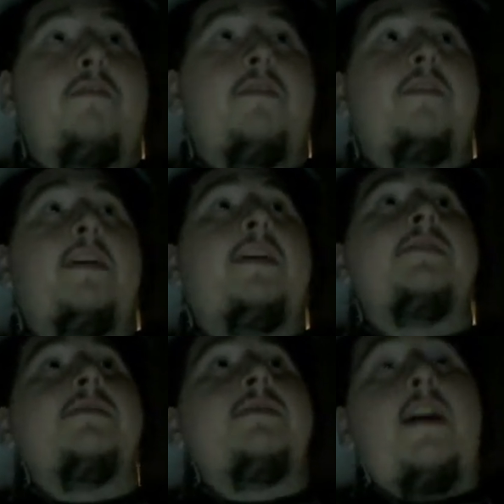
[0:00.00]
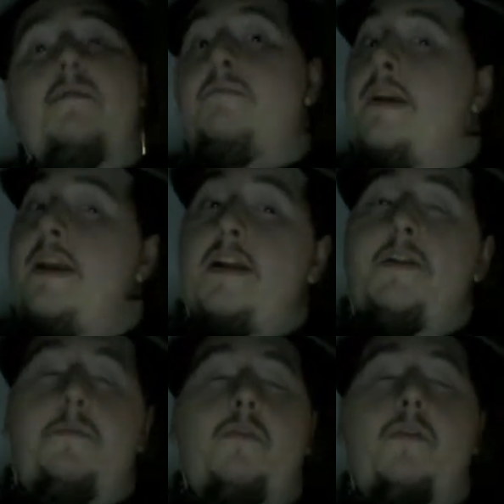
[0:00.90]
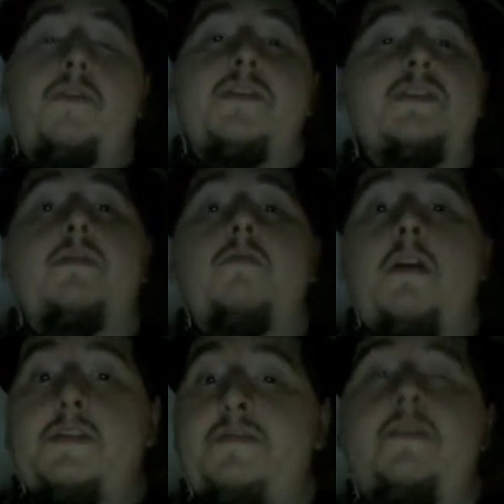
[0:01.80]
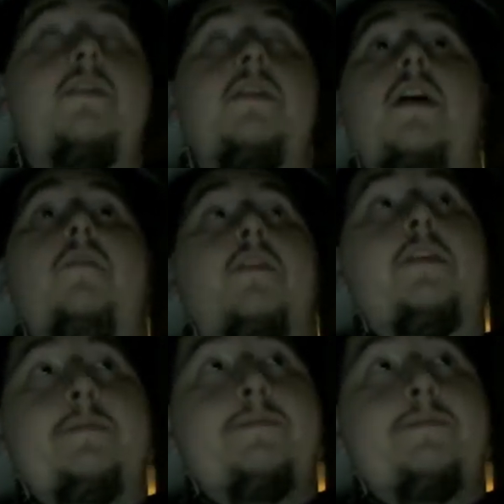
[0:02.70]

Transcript: feeling that he is not in pain anymore, which is the greatest feeling ever.